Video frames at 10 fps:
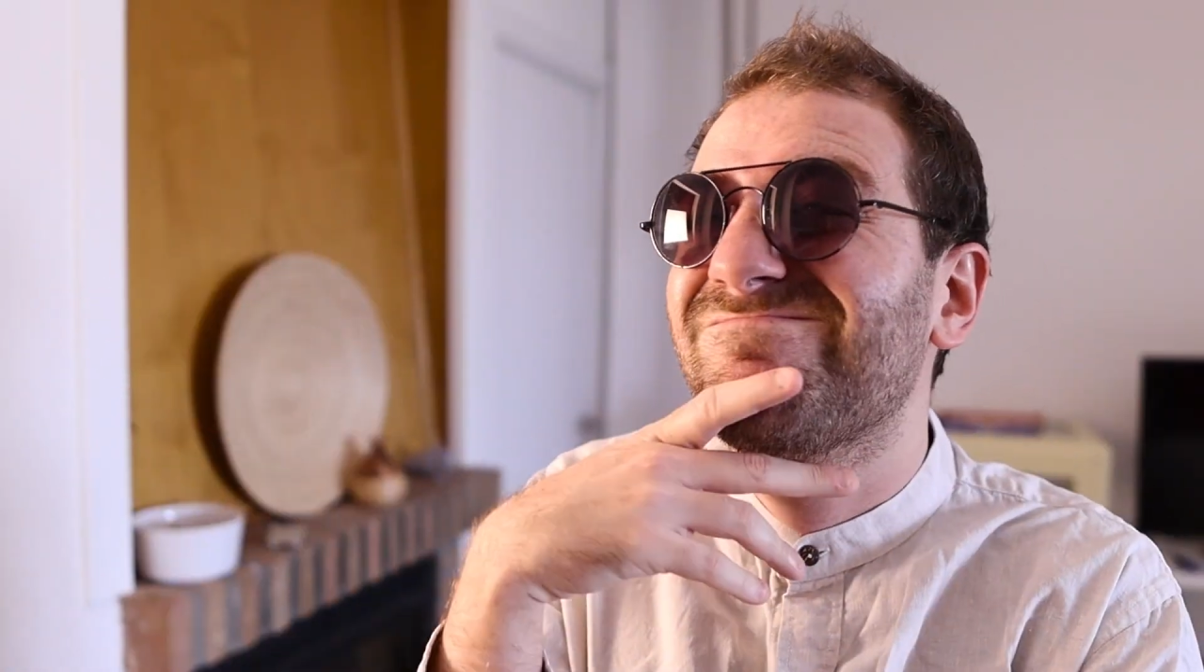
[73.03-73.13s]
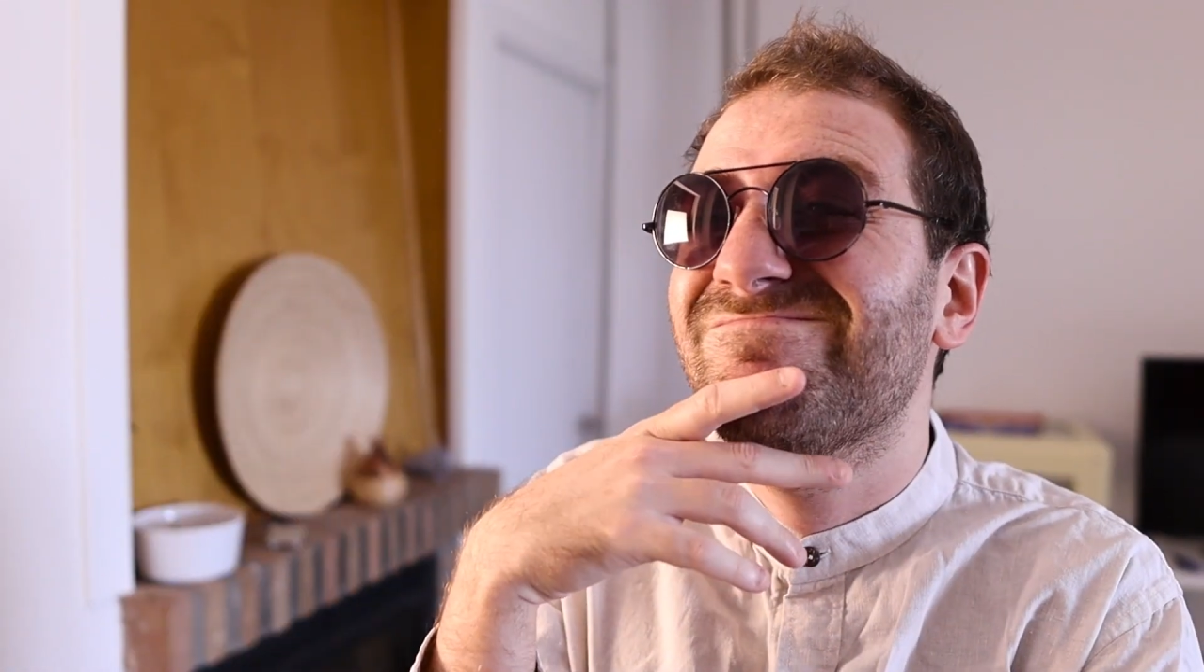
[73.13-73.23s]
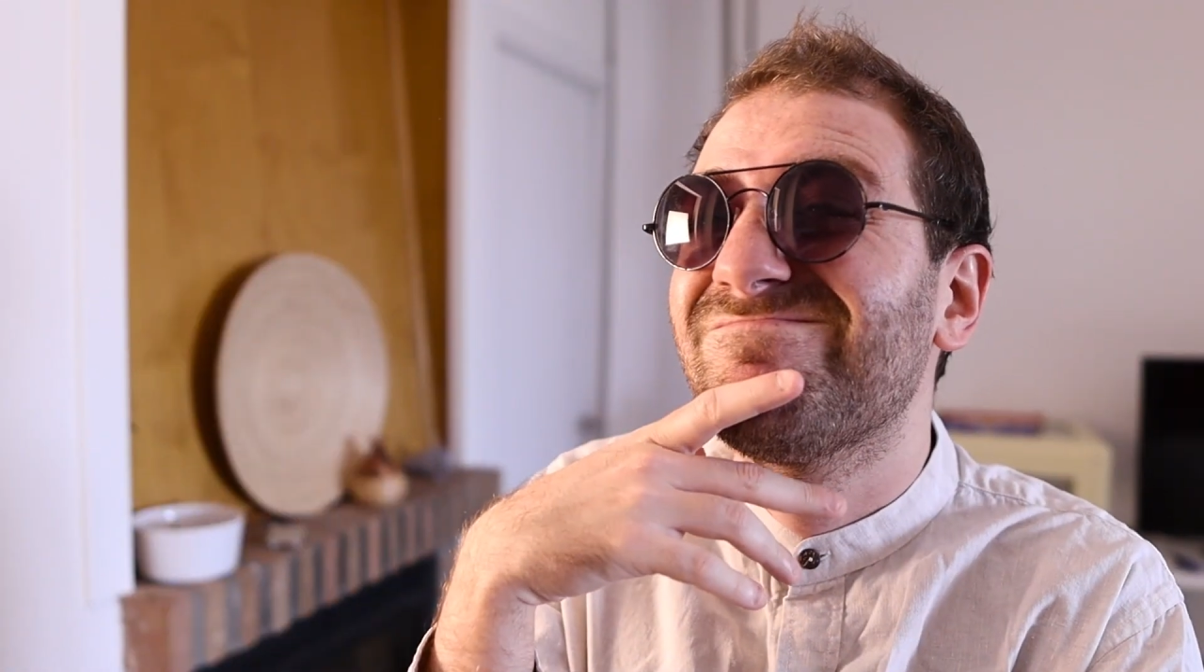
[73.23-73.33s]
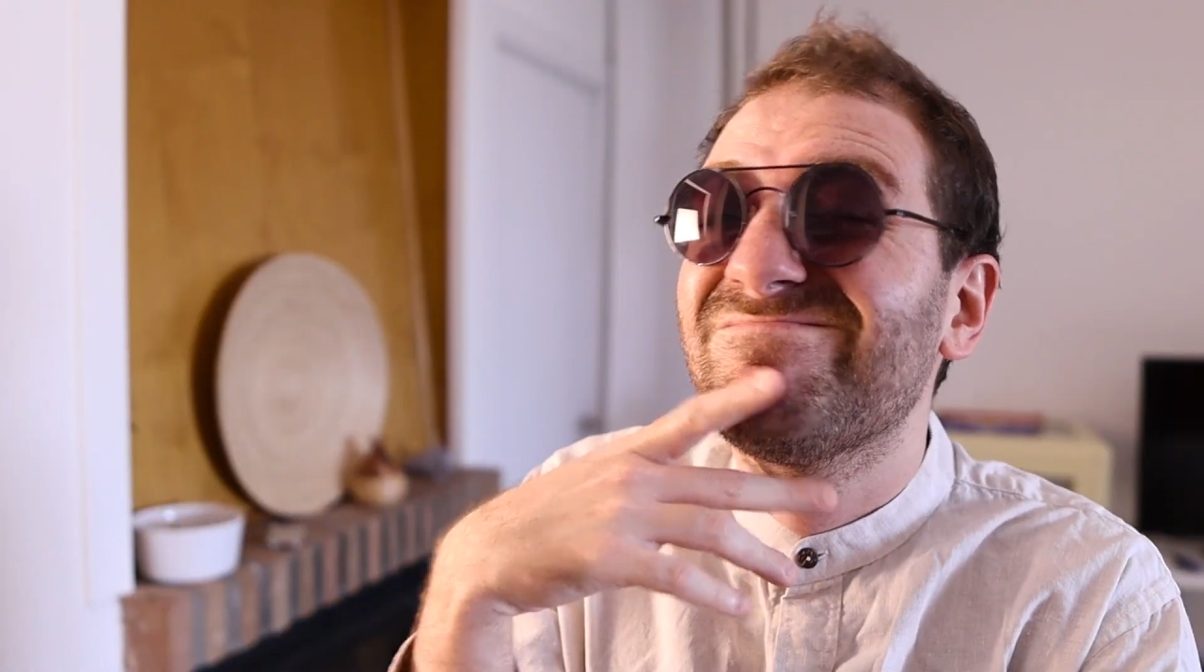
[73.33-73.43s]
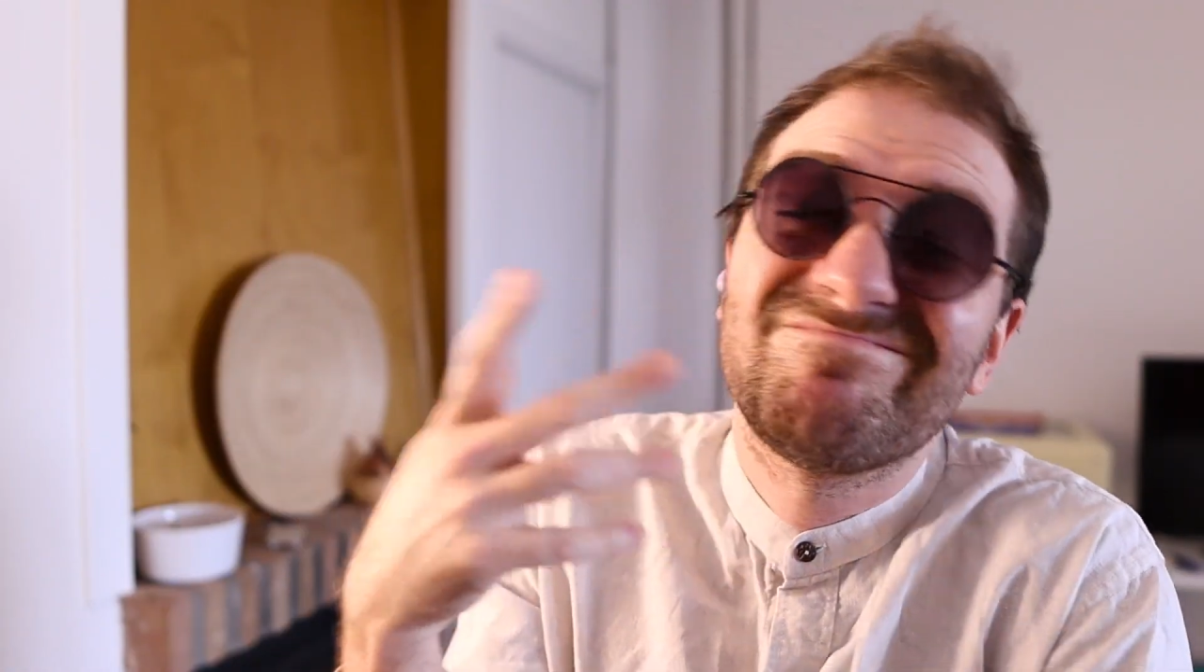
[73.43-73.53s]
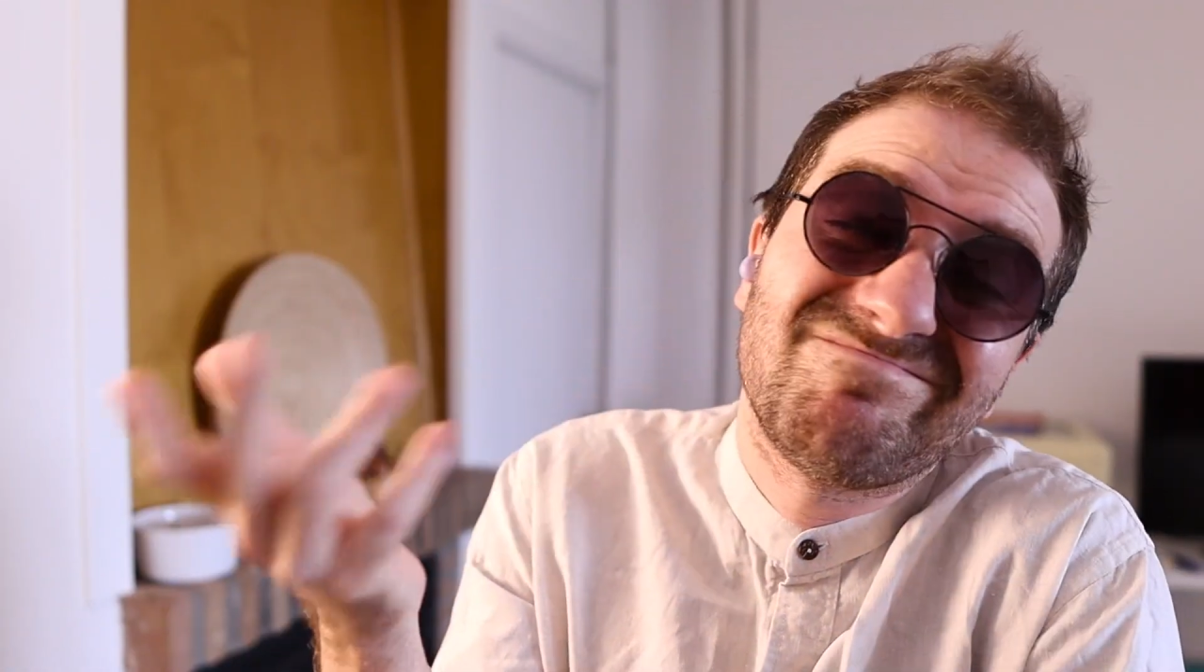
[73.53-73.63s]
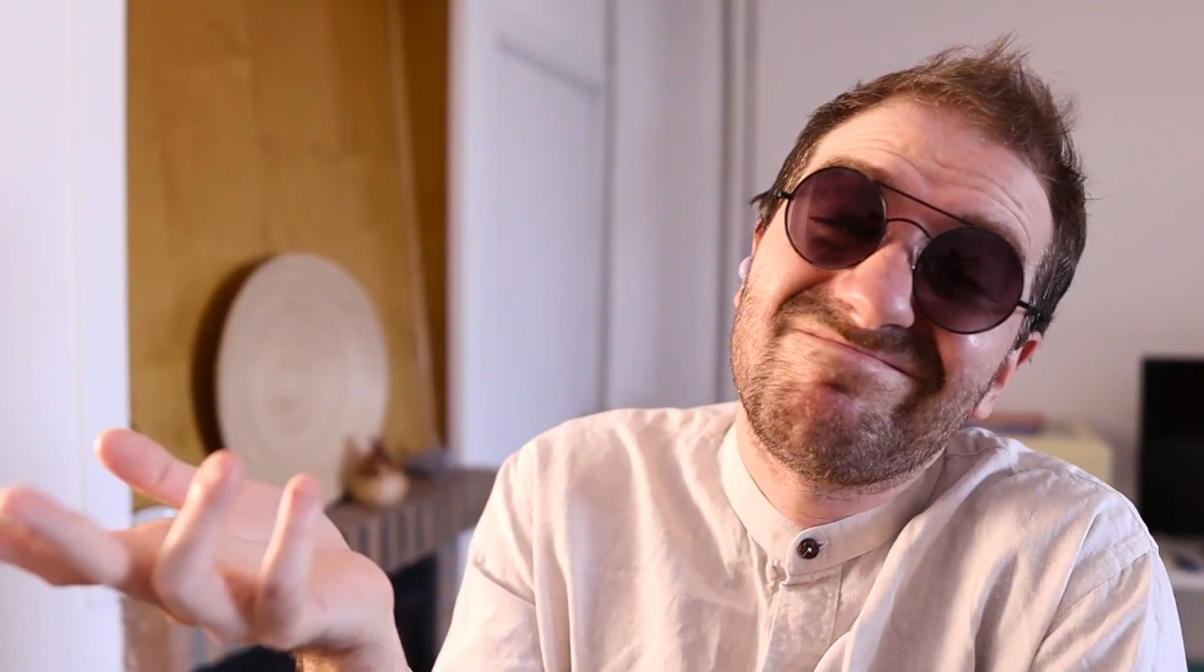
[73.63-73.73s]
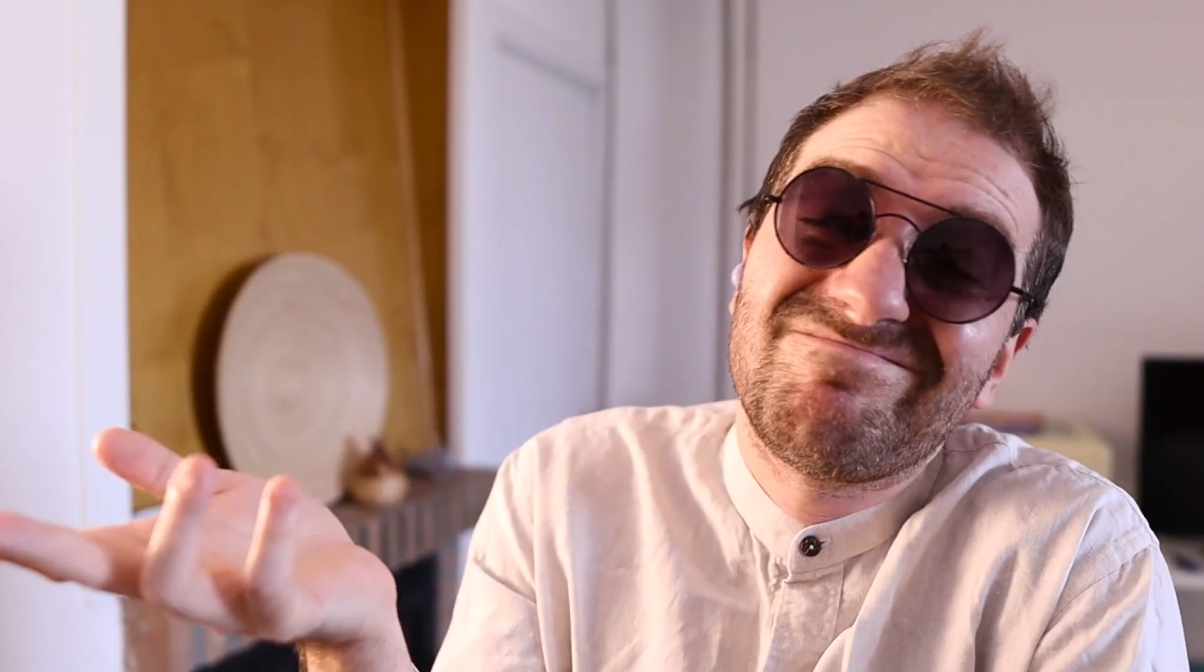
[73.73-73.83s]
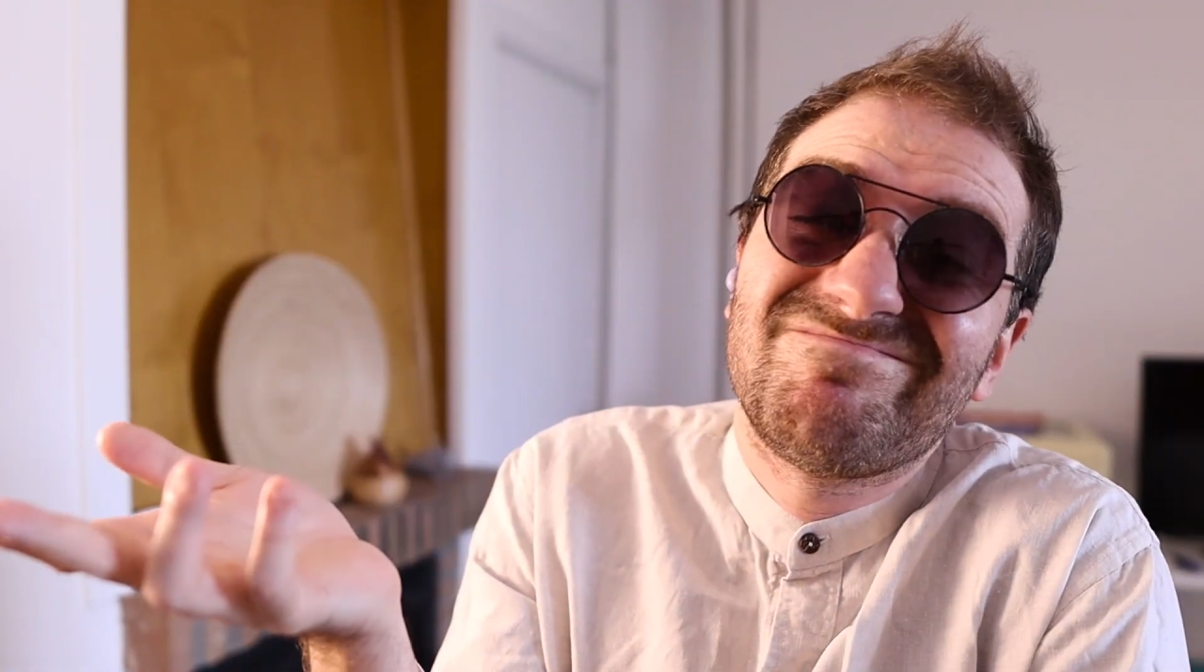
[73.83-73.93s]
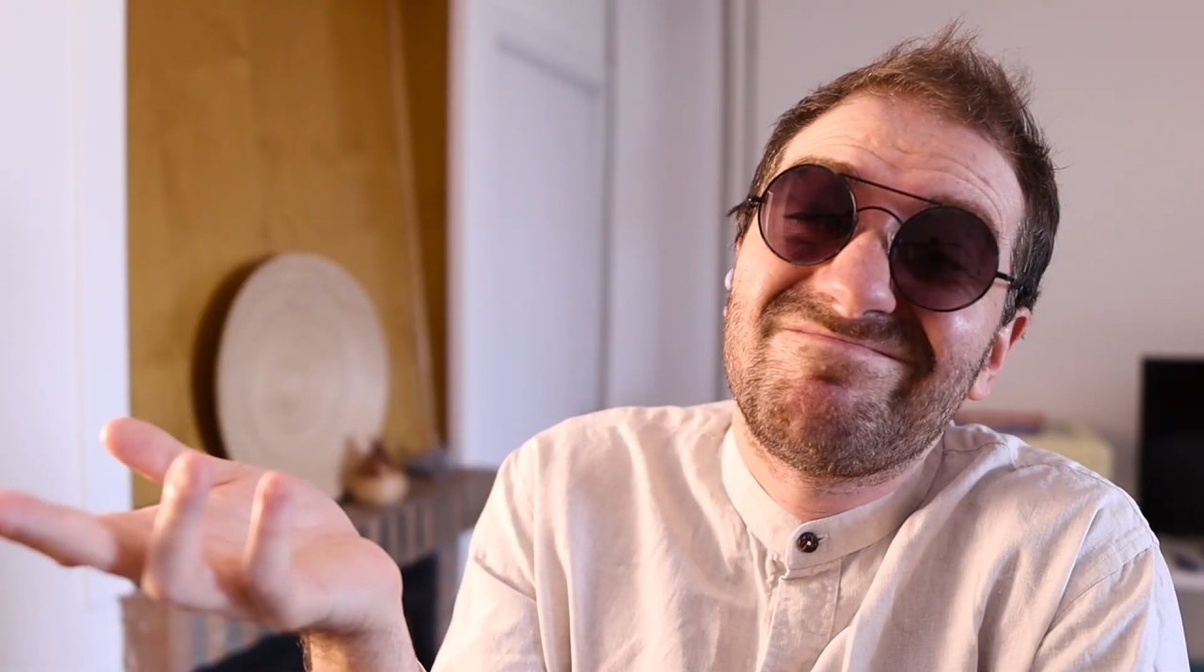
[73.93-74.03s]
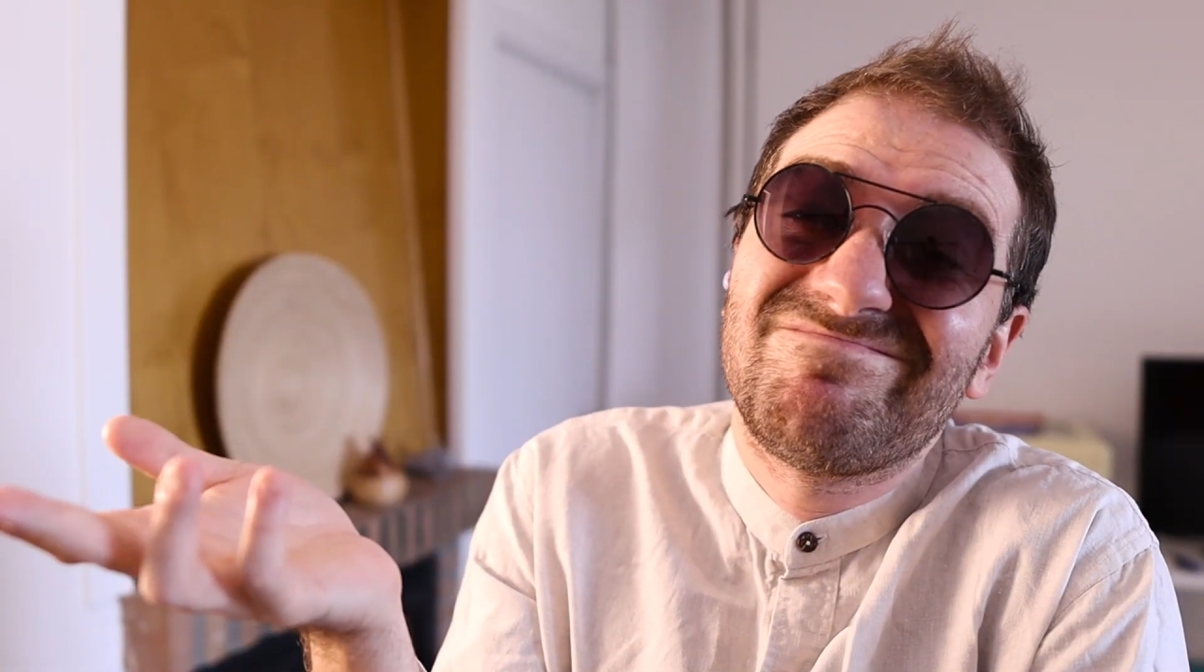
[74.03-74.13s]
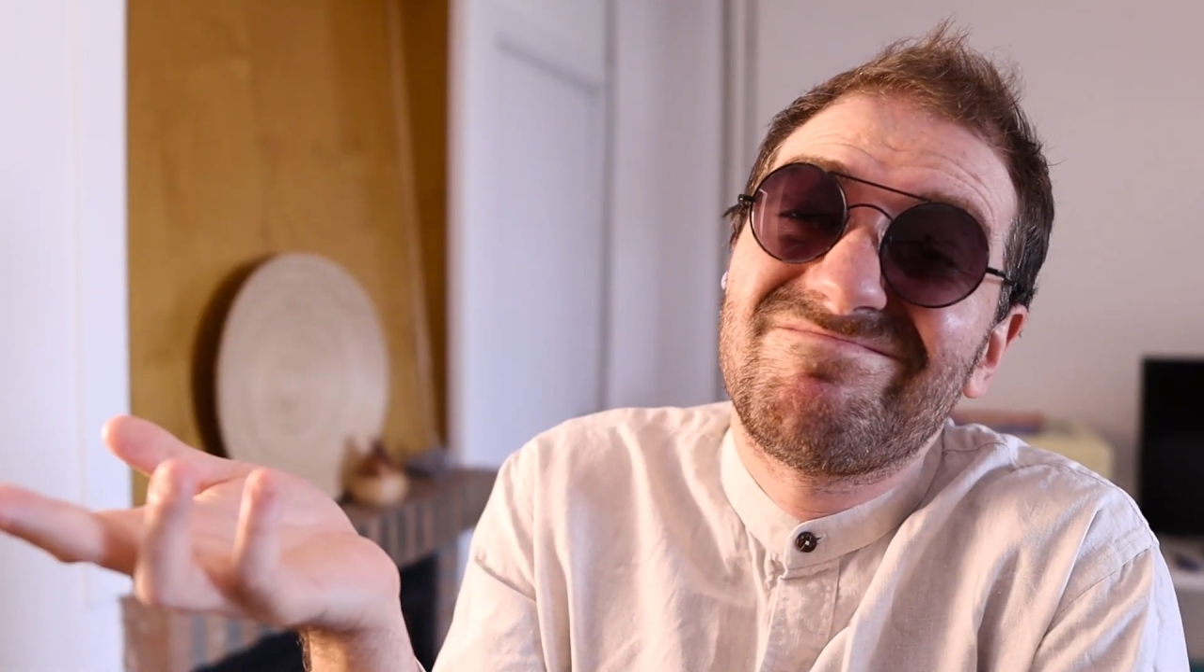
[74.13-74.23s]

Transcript: probably not.